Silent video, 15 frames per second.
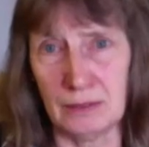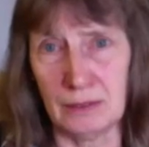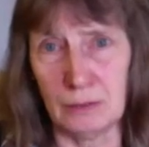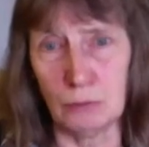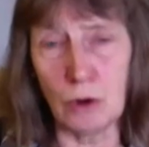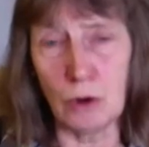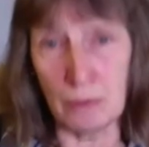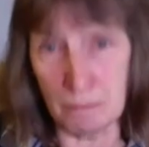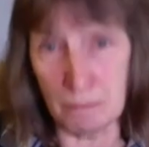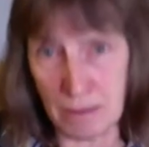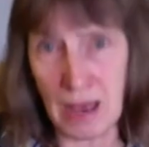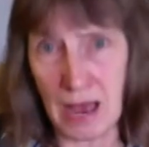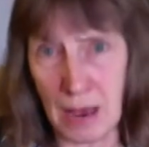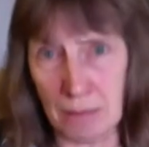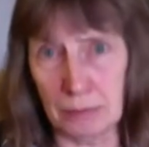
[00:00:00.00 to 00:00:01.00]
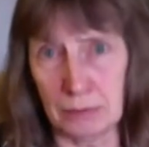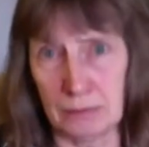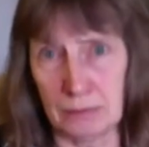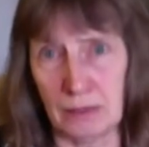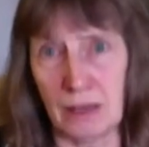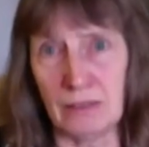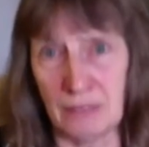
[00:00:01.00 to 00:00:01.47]
worm map
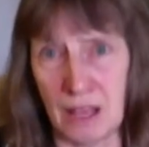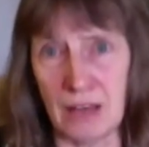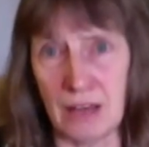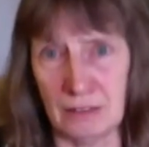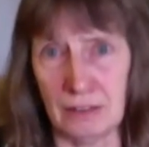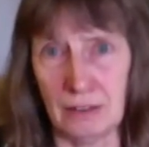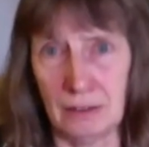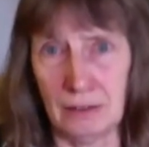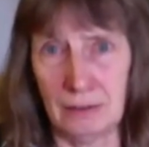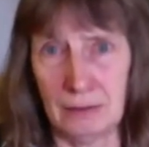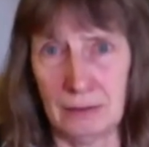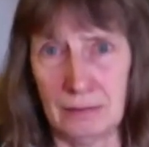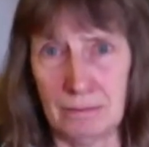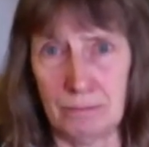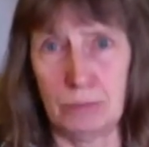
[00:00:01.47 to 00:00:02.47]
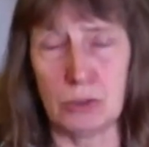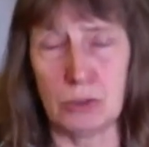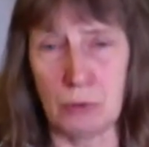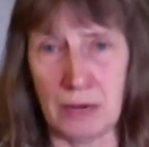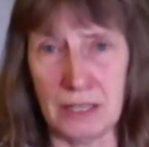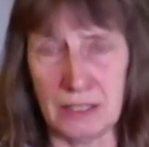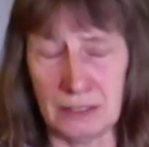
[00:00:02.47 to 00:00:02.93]
and then
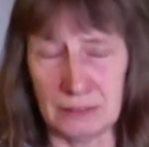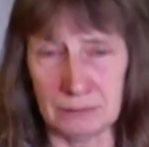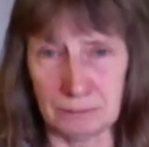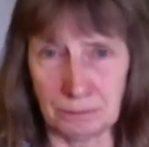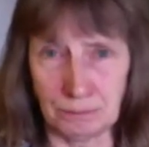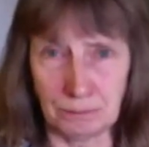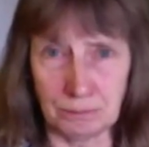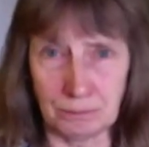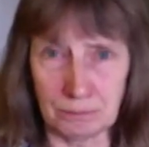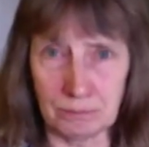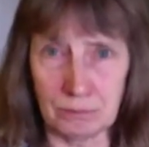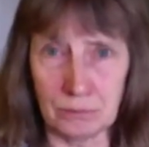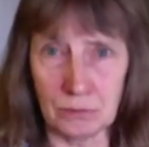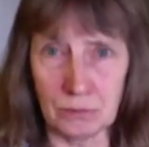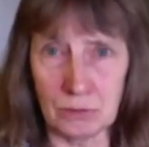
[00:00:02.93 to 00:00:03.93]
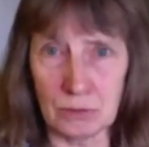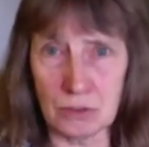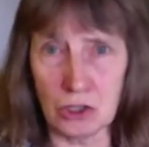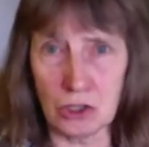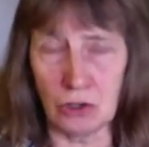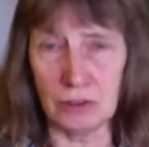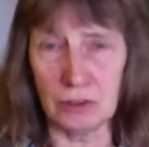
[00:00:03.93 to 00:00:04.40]
persuading
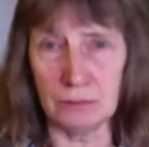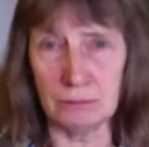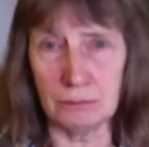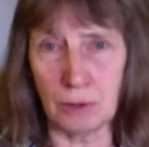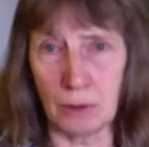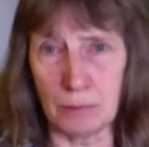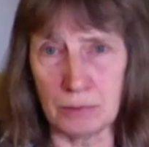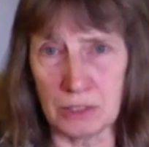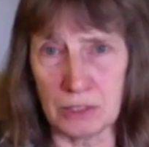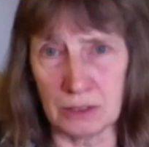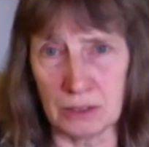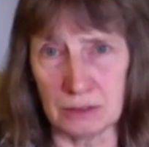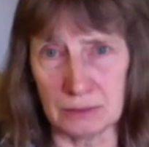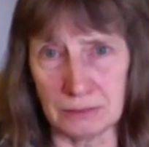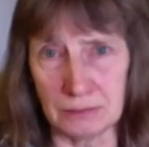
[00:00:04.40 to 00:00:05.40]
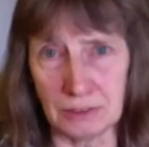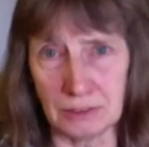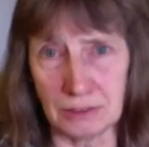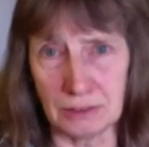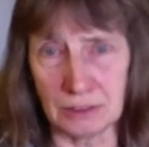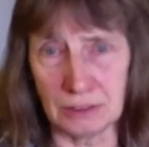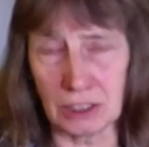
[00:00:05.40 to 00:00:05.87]
John and Bob to
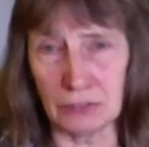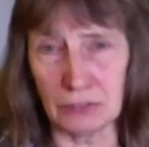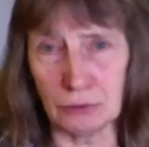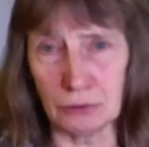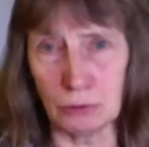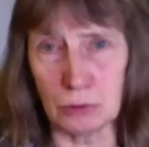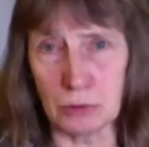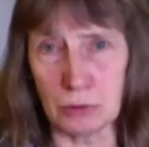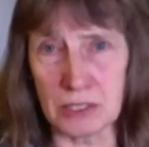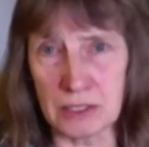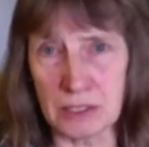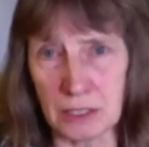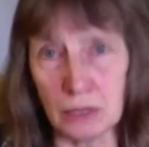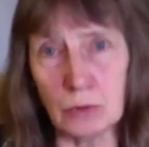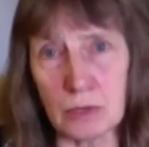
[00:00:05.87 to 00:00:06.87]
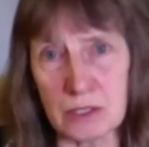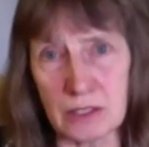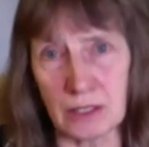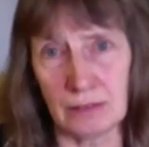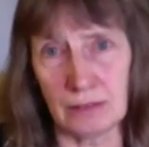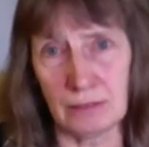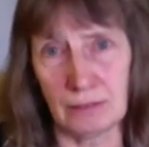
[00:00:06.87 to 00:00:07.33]
to go forward with the
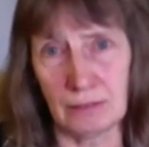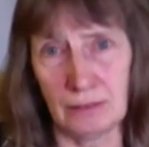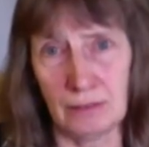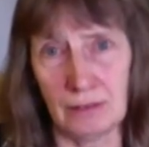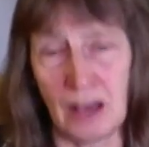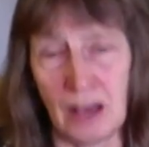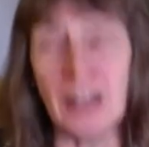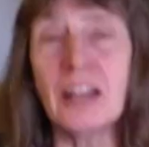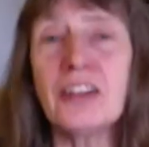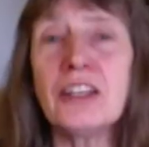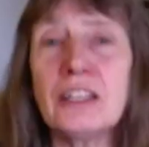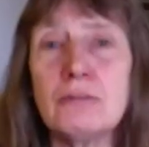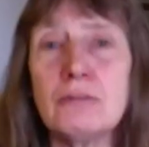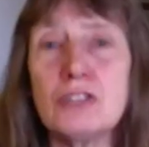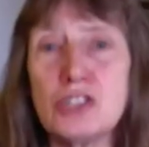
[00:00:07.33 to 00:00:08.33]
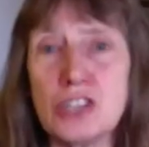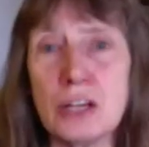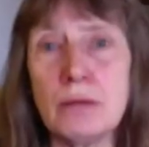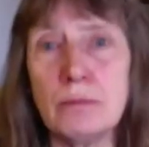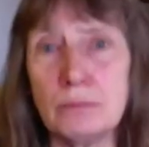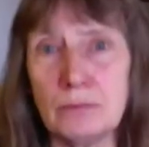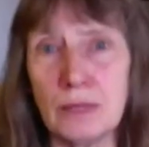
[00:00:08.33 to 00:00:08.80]
sequencing. And I think it was
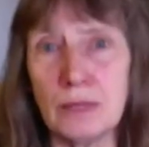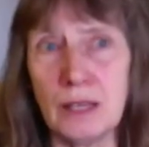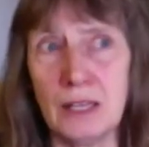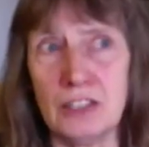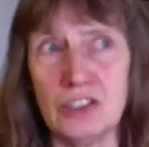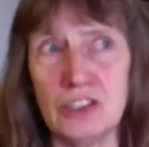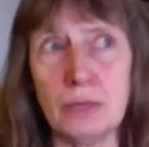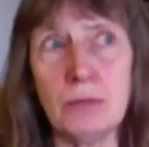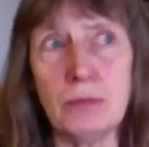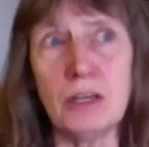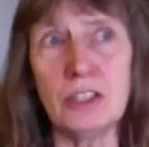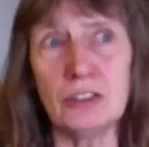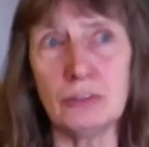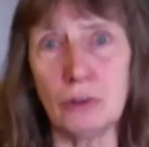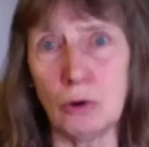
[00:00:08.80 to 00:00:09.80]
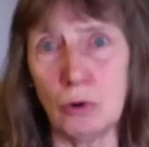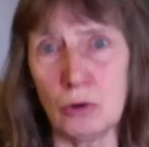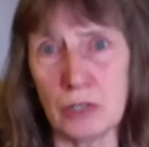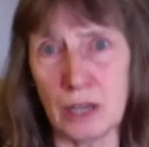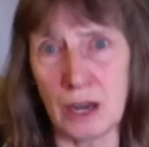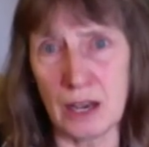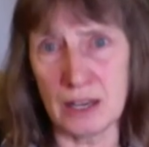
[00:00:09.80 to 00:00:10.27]
Jim. Jim had
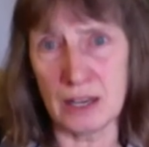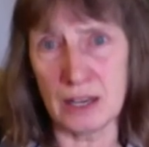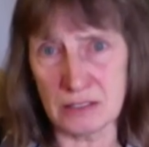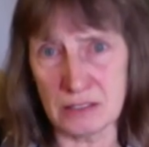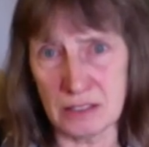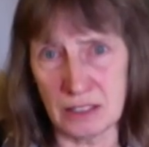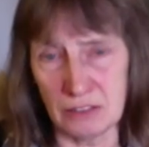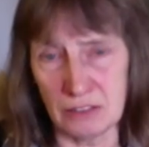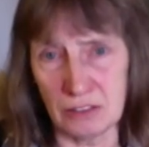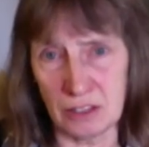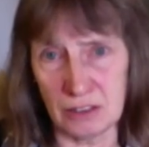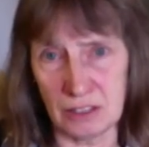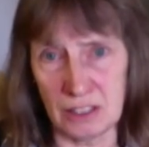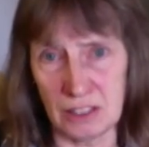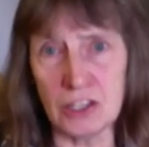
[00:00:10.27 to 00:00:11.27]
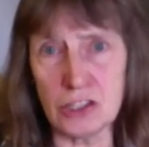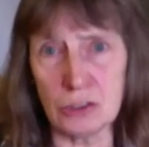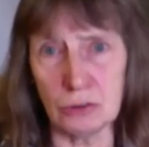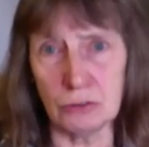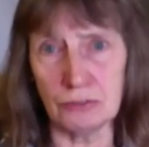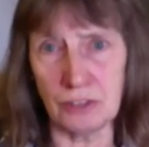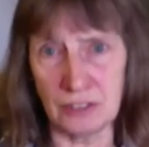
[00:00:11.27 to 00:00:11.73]
organised the the
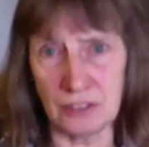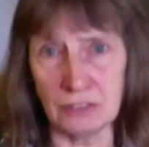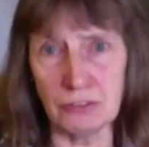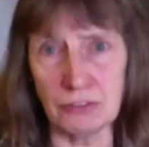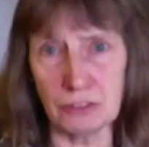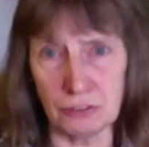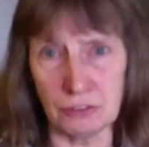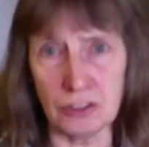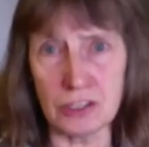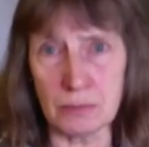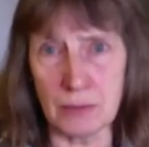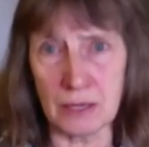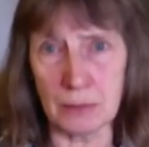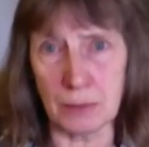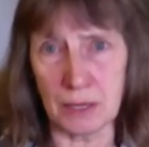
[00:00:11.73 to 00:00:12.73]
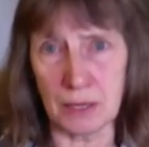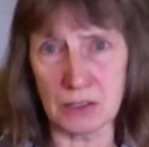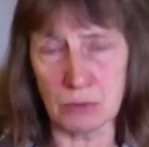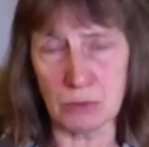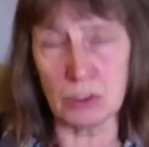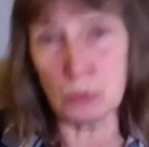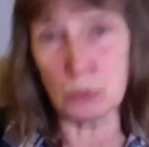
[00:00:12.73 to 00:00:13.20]
initial funding for the first megabase,
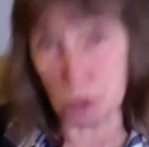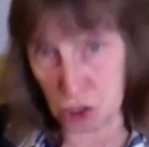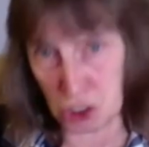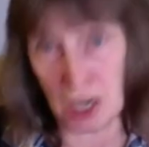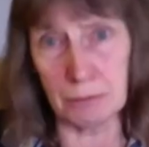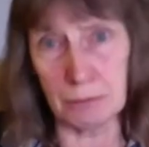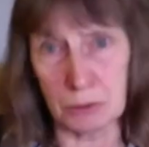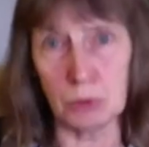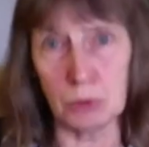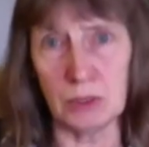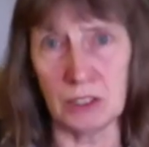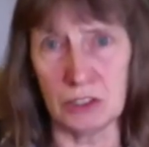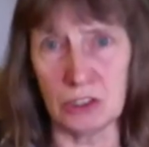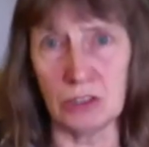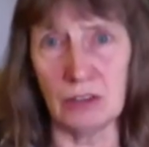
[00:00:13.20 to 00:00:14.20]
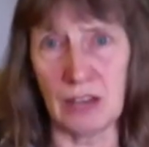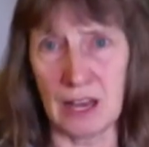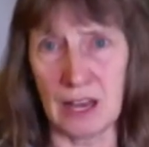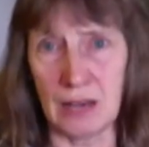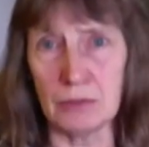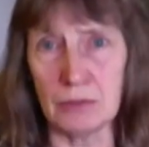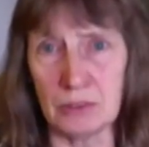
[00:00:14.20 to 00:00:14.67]
which was shared between the two
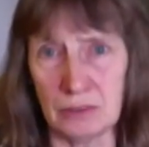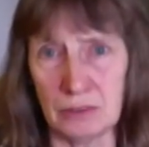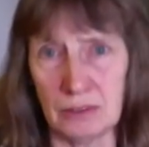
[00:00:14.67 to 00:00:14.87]
labs.